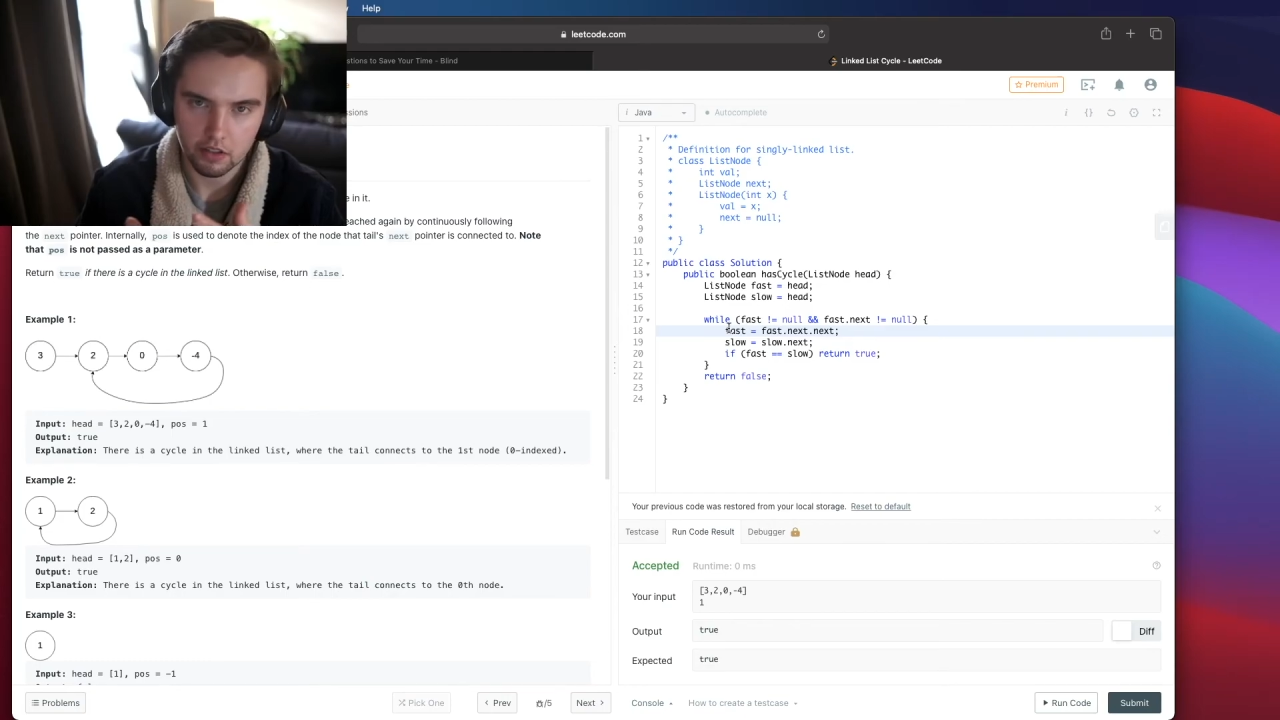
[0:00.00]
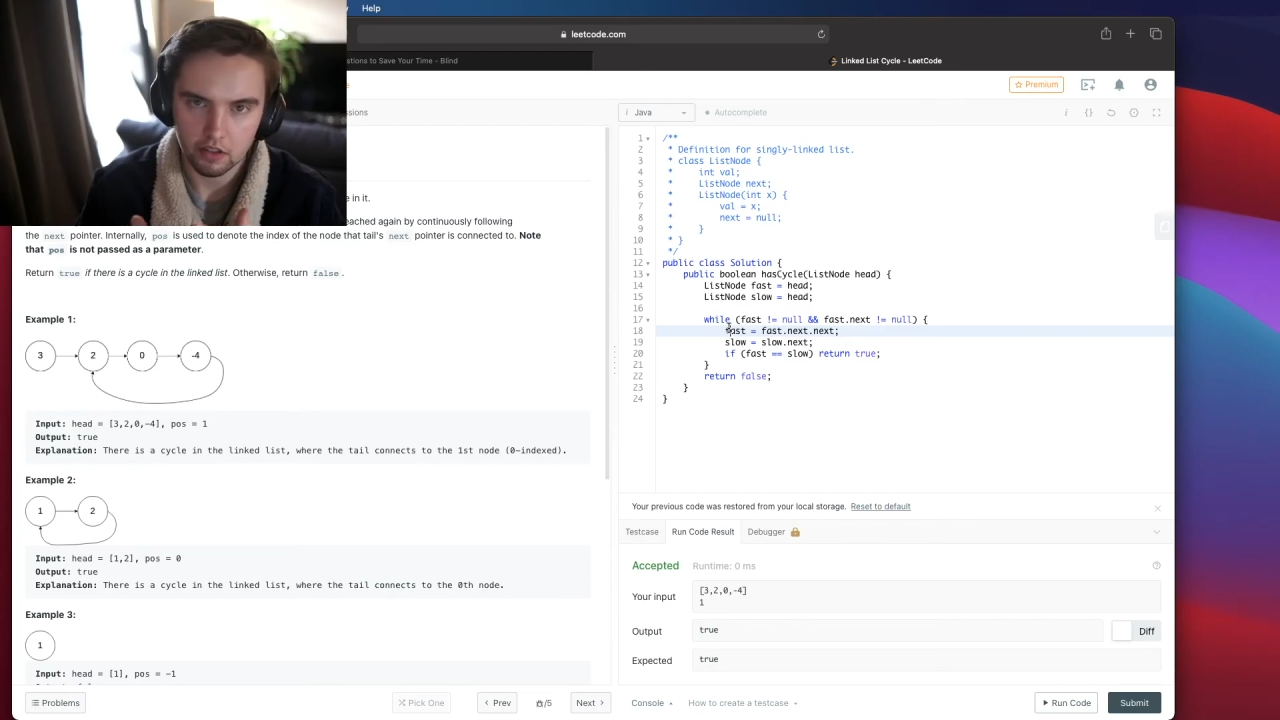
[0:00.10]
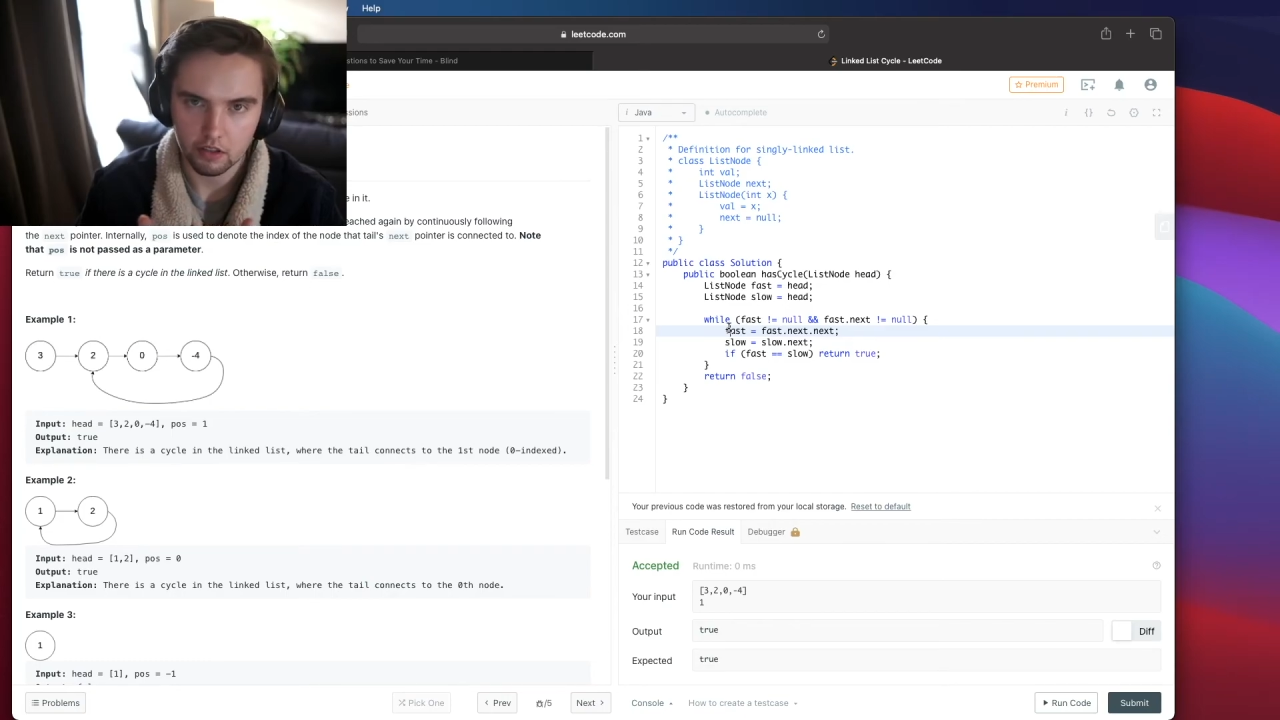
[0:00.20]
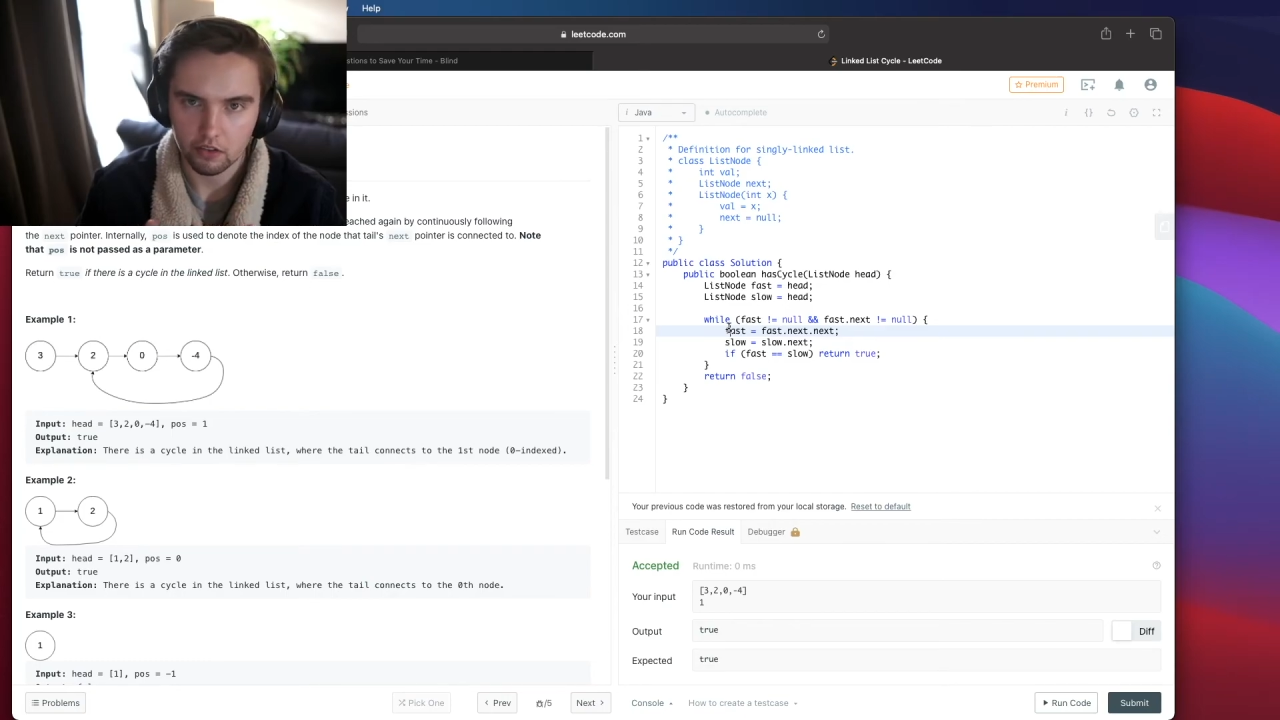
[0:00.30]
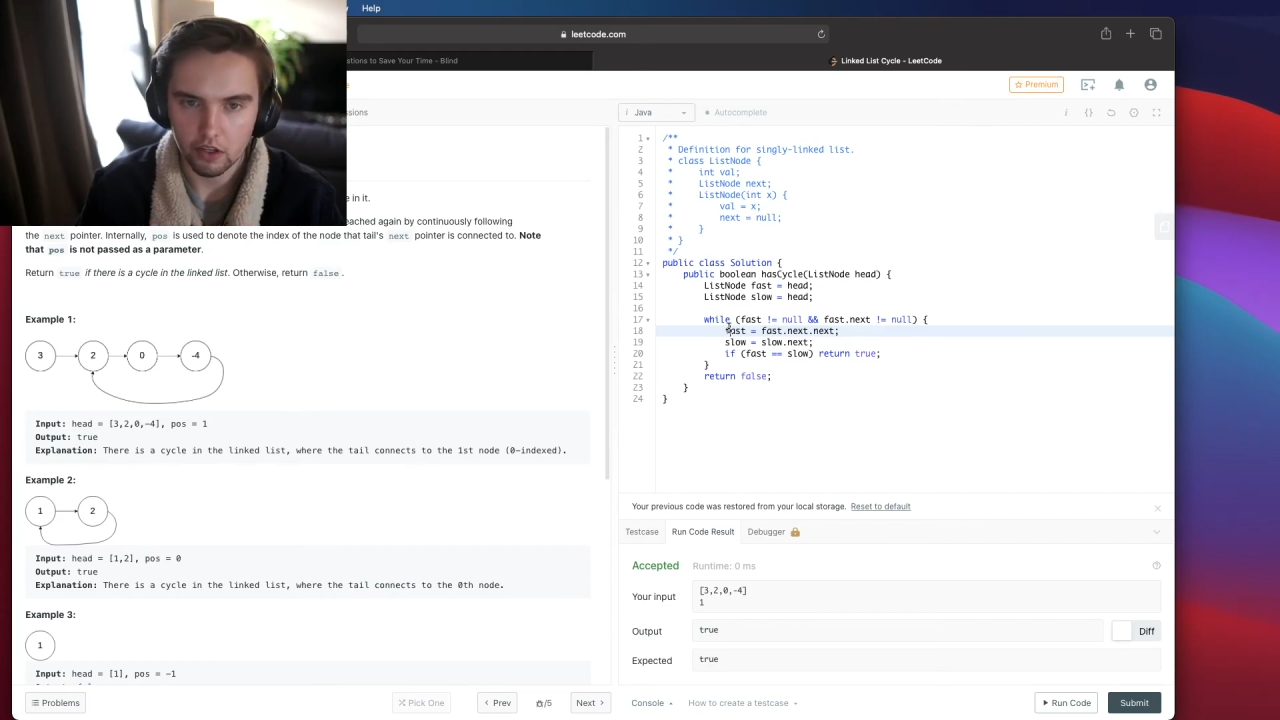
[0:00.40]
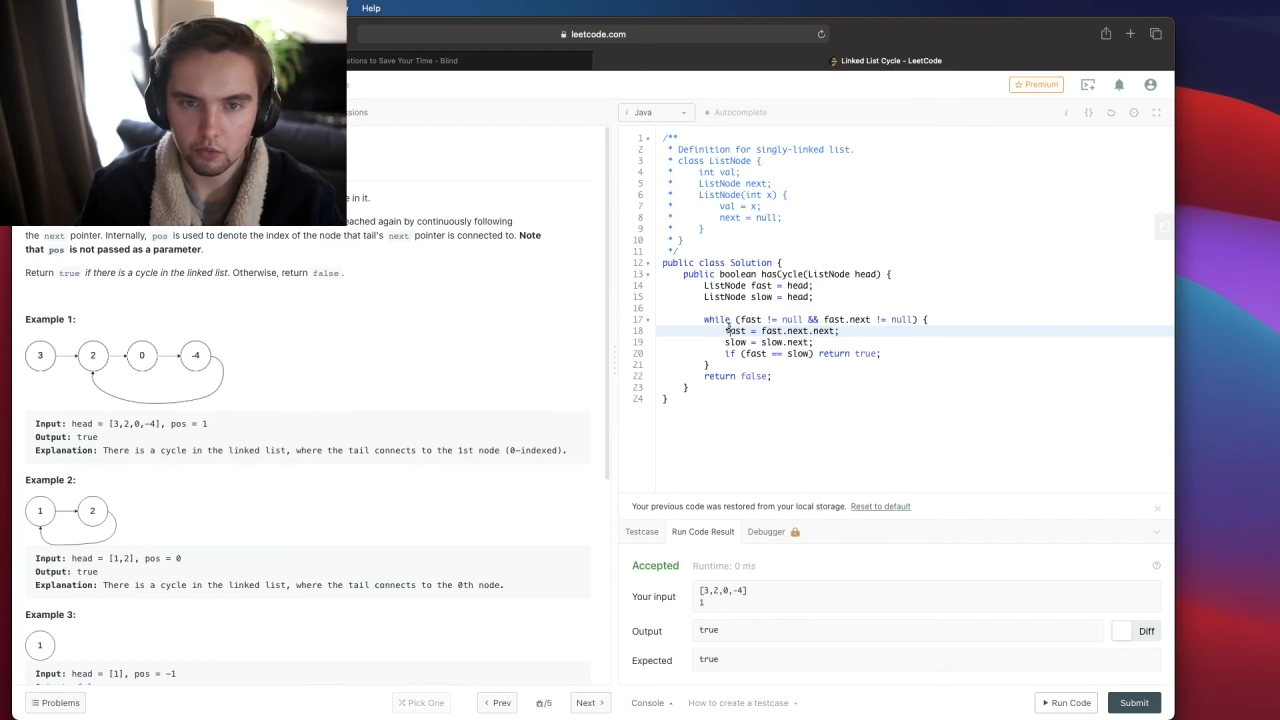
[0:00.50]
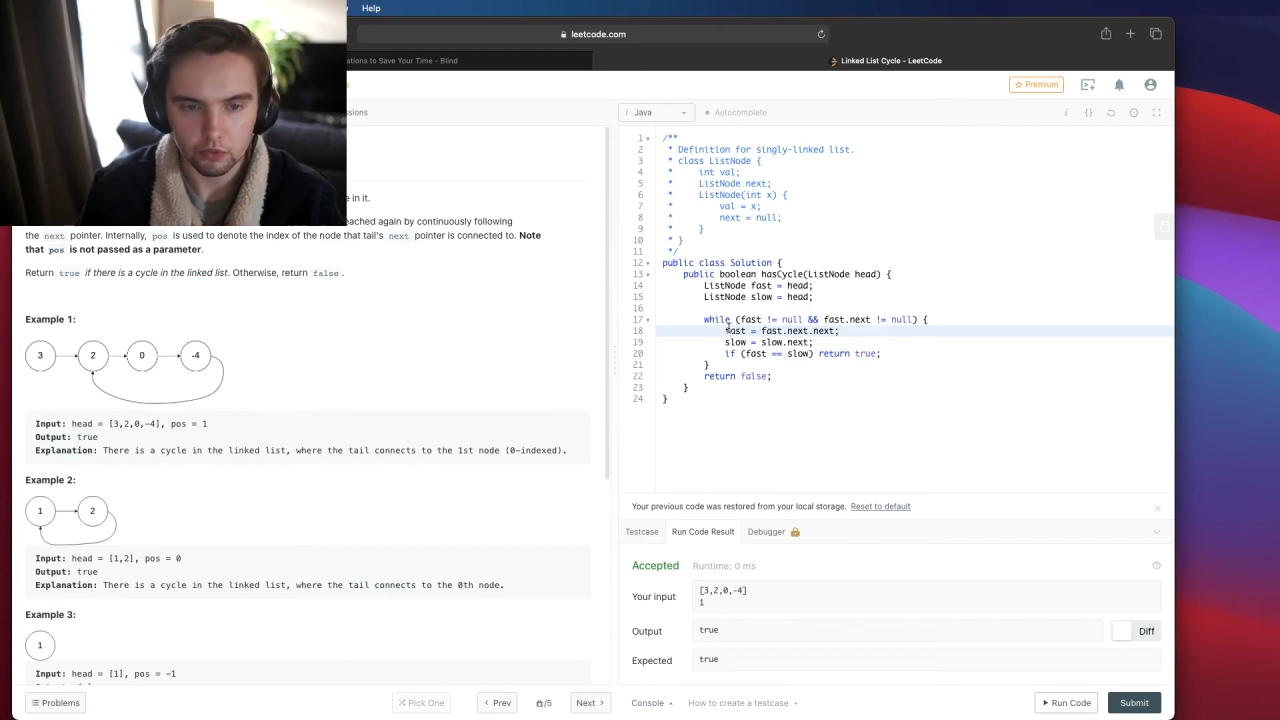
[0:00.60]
is equal